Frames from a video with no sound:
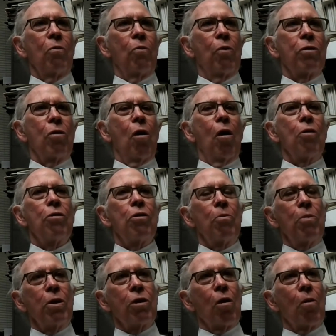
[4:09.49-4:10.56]
went on to
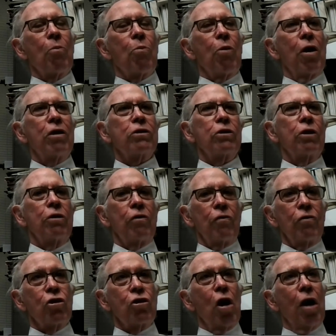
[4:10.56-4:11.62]
become president of
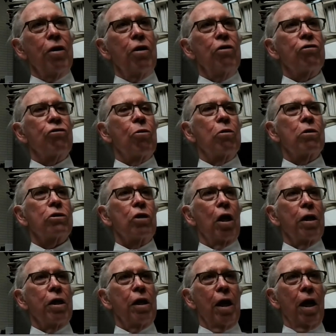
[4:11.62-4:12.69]
the Chinese
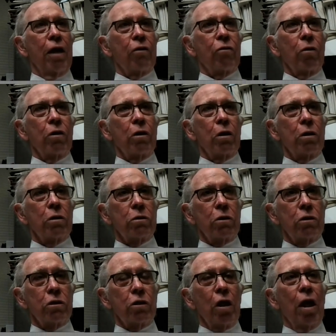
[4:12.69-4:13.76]
Neuropsychiatric
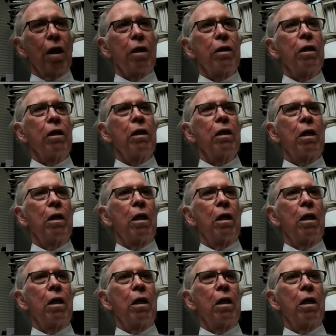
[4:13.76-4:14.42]
Society